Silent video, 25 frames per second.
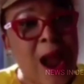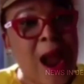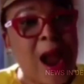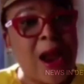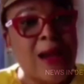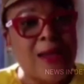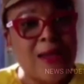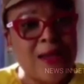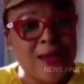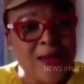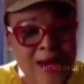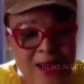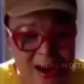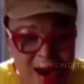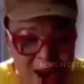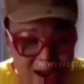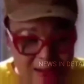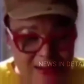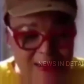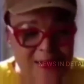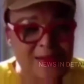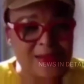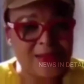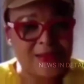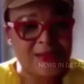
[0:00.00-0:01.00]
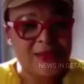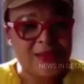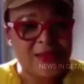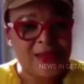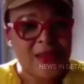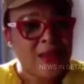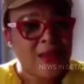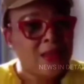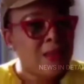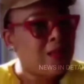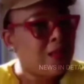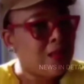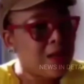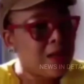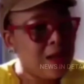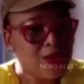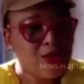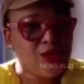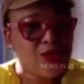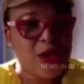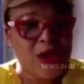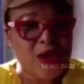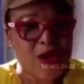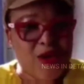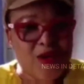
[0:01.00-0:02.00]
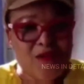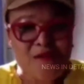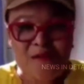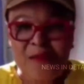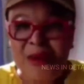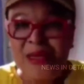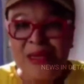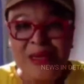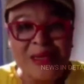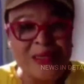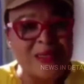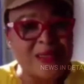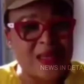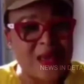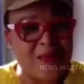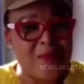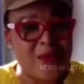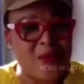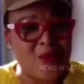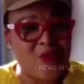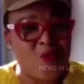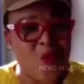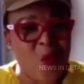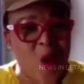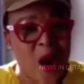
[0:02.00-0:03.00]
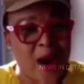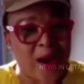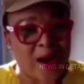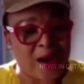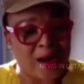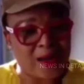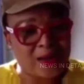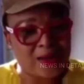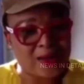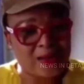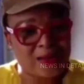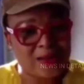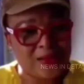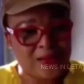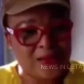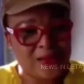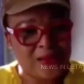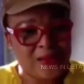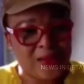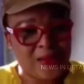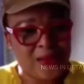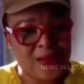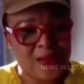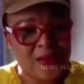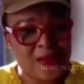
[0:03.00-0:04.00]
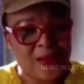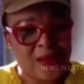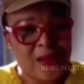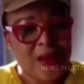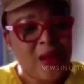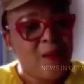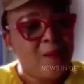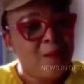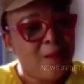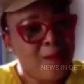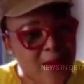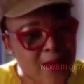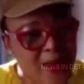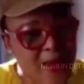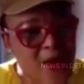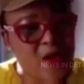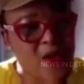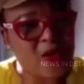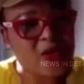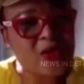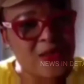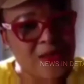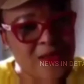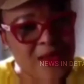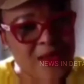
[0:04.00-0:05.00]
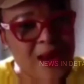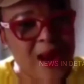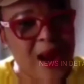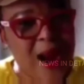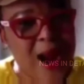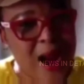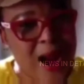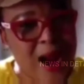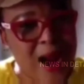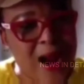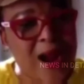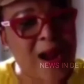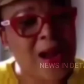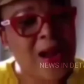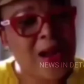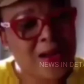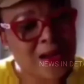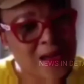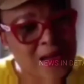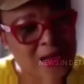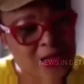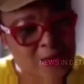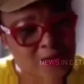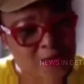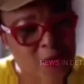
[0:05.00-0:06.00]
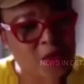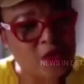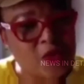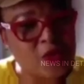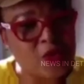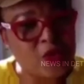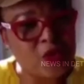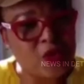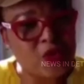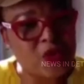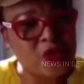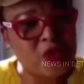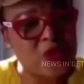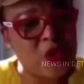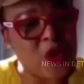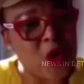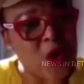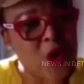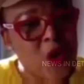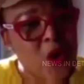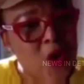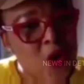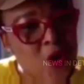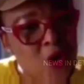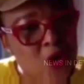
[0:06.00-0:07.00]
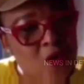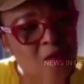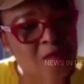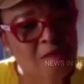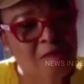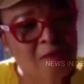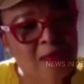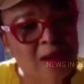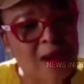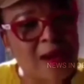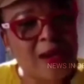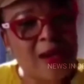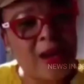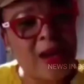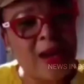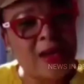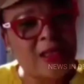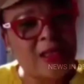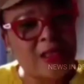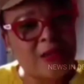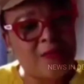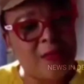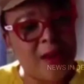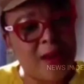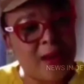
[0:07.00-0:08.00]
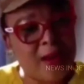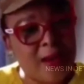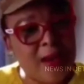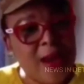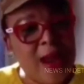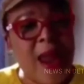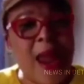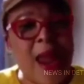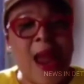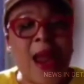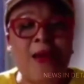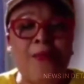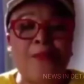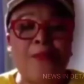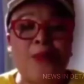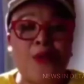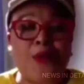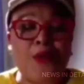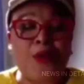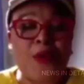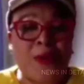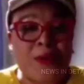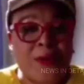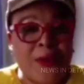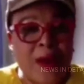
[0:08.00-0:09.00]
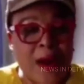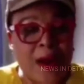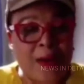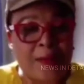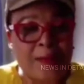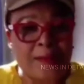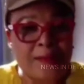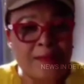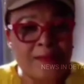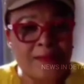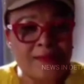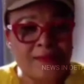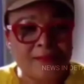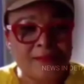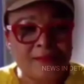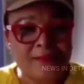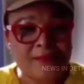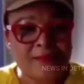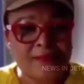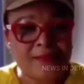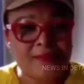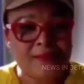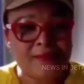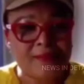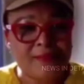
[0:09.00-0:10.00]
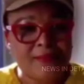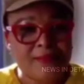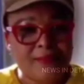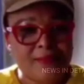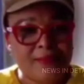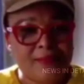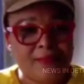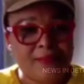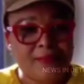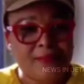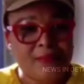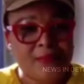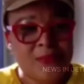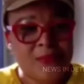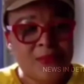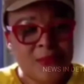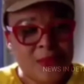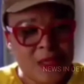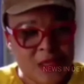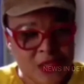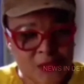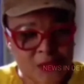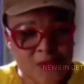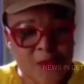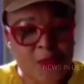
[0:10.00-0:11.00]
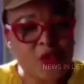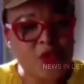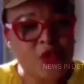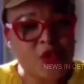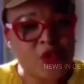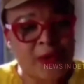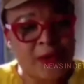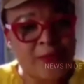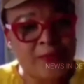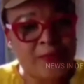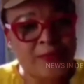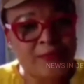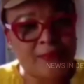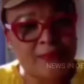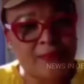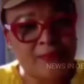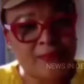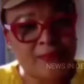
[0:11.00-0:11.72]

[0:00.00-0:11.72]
And yet, the Nigerian government is keeping quiet because they are the sponsors of Fulani Hesman and Boko Haram. They sponsor them.